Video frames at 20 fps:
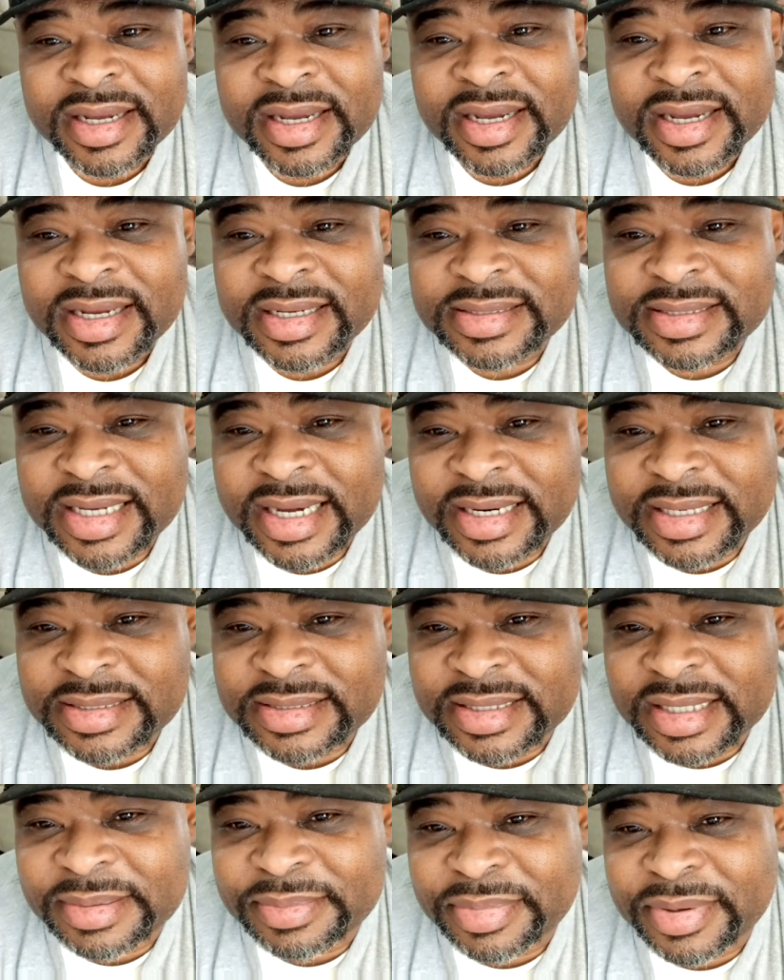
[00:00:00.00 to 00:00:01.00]
And say this
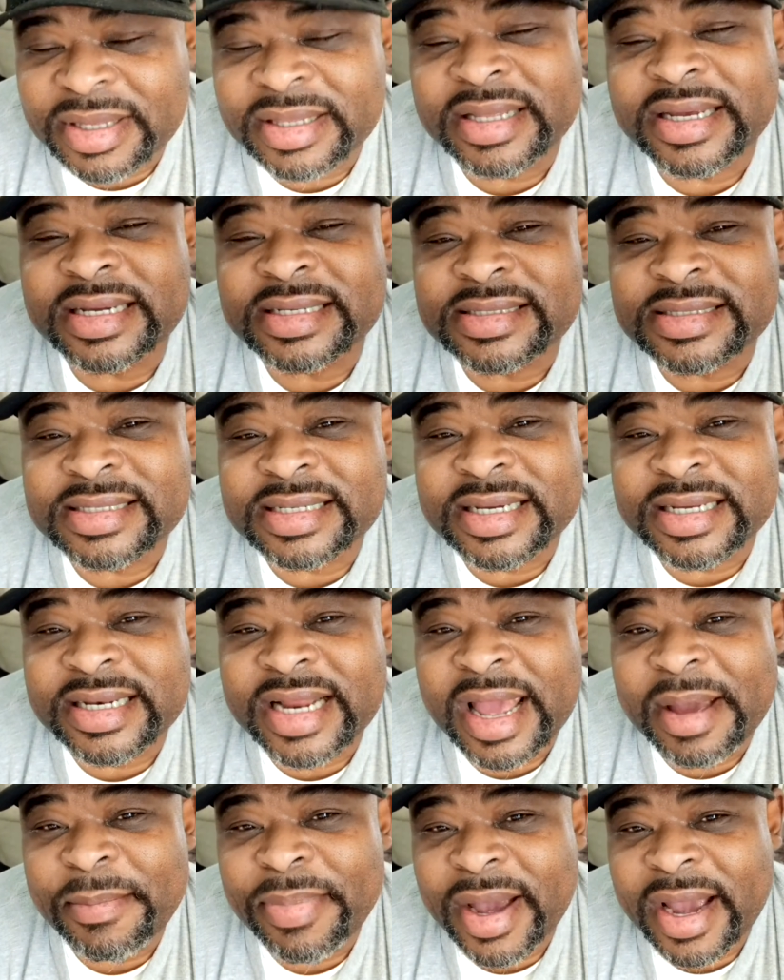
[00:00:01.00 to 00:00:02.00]
young brother has seen
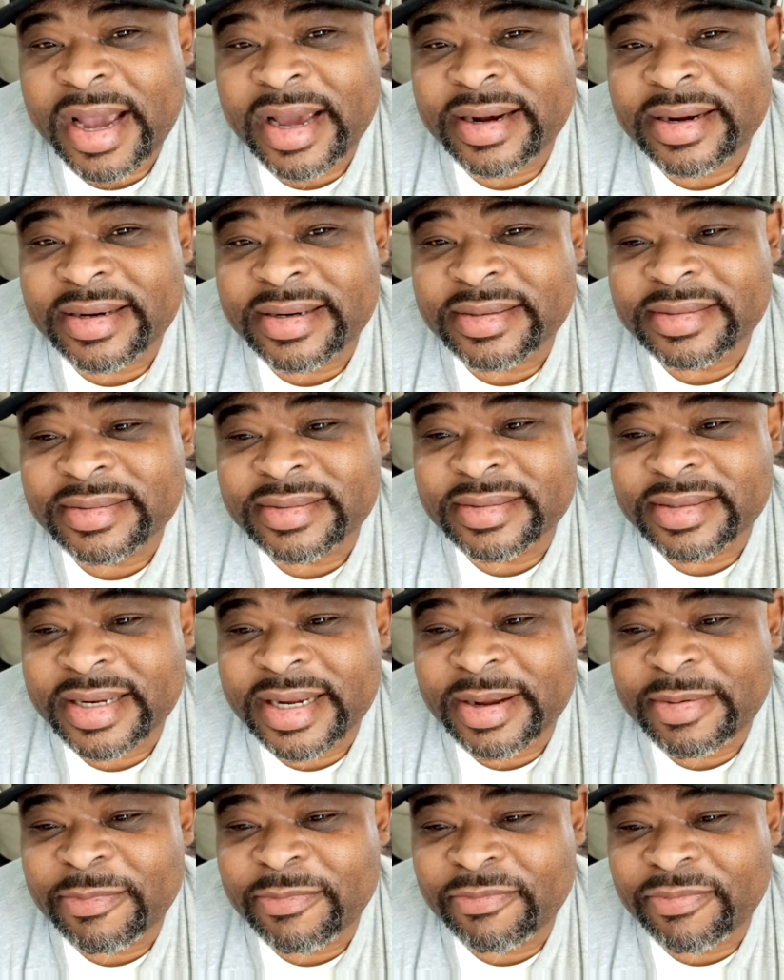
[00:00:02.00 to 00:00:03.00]
that pattern,
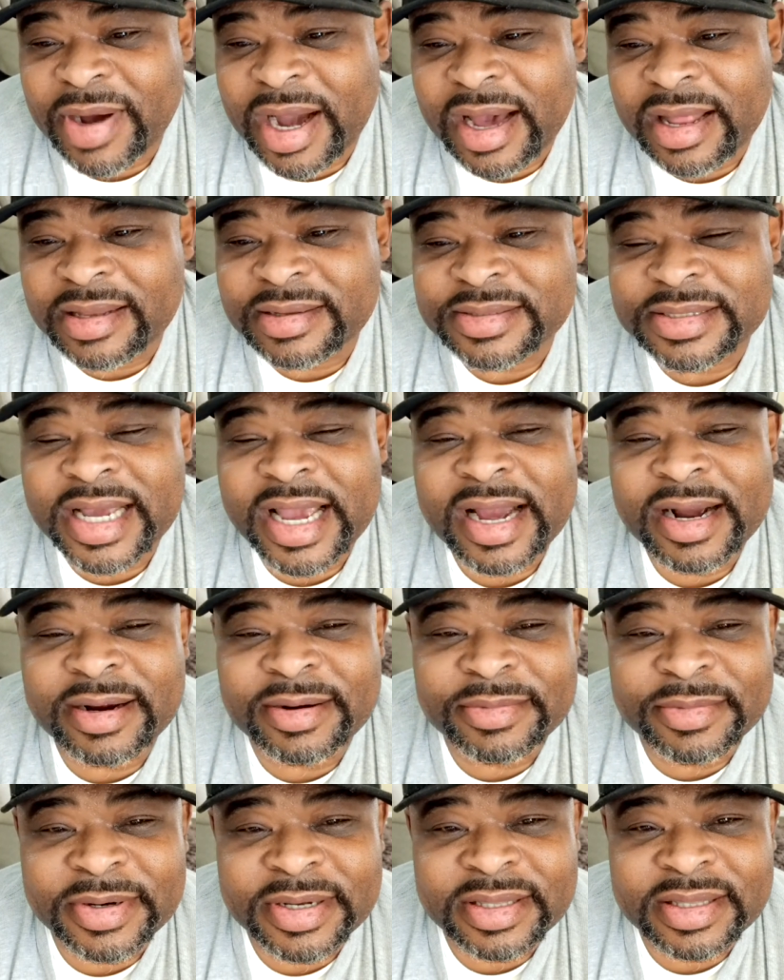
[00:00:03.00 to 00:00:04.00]
he follows
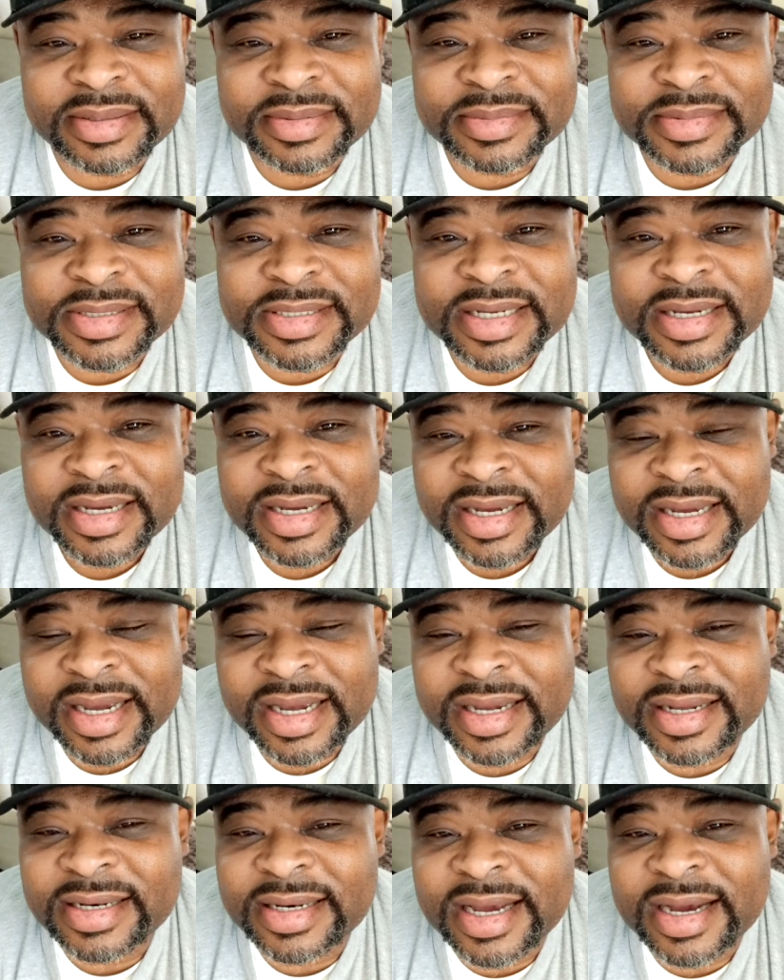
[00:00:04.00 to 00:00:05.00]
algorithms,
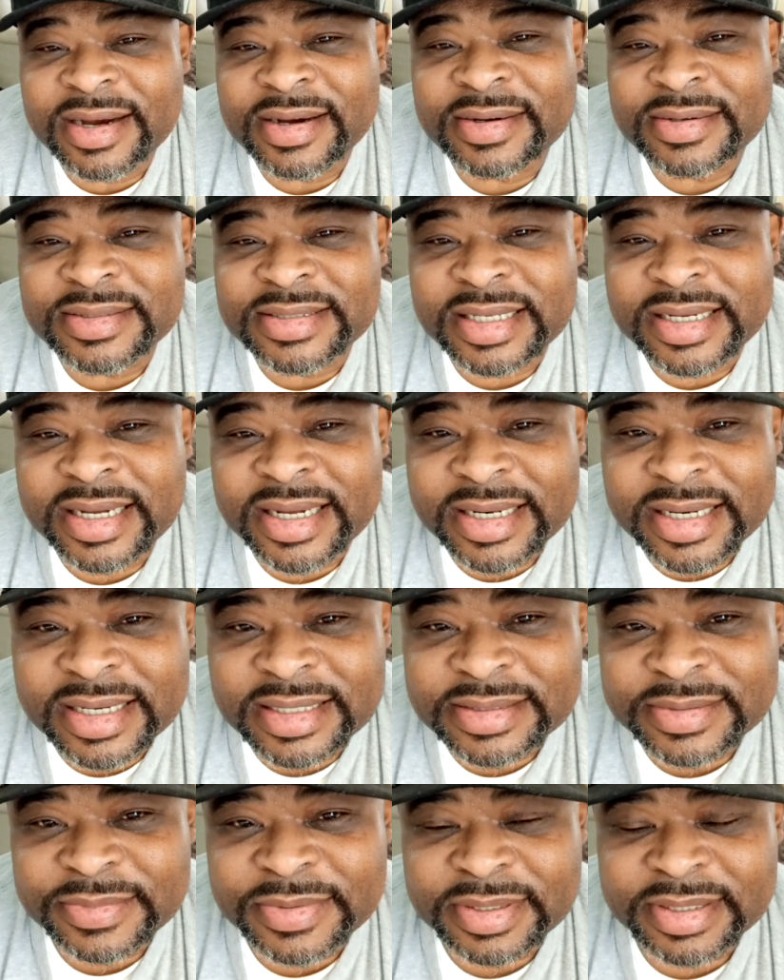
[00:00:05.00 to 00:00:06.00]
and he knows that he
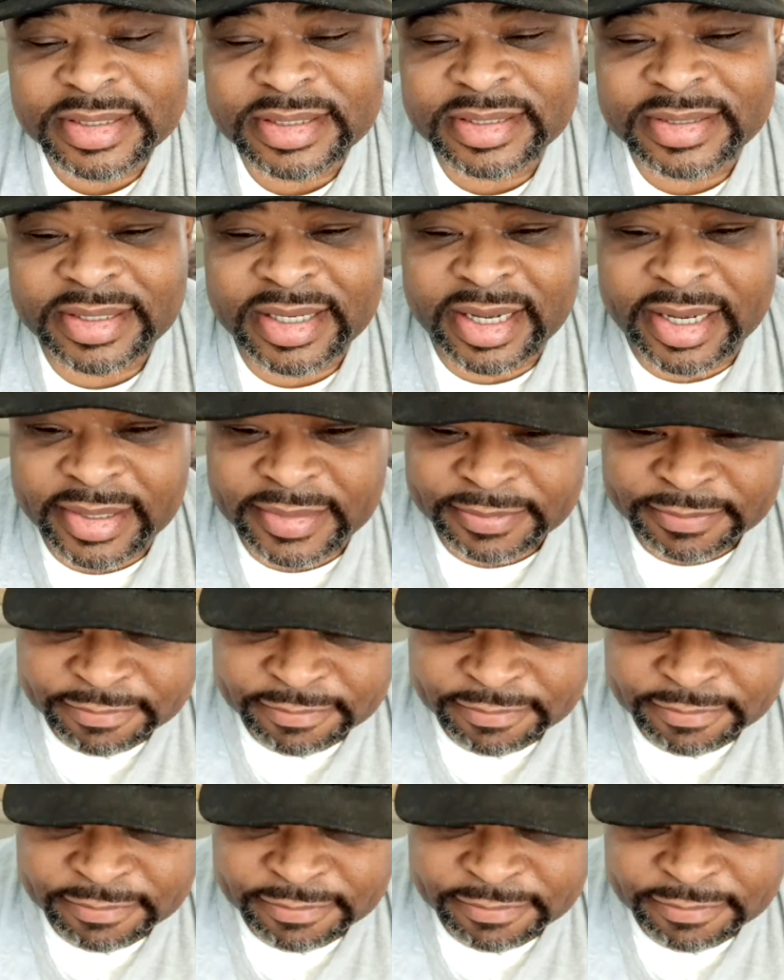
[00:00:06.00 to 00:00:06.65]
doesn't want to do that.